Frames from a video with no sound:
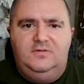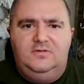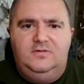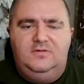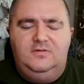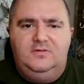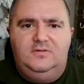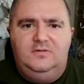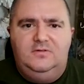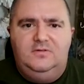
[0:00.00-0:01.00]

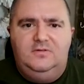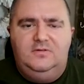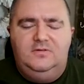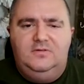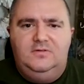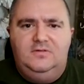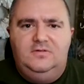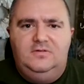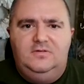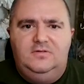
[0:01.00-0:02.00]

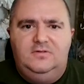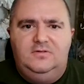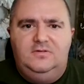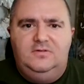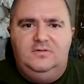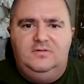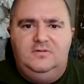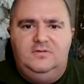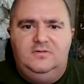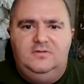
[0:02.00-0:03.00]

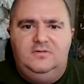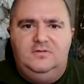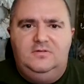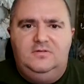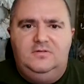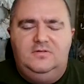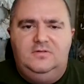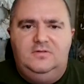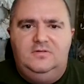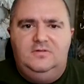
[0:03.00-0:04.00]

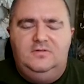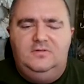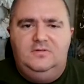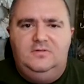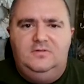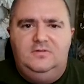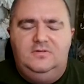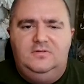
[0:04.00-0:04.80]
(silent)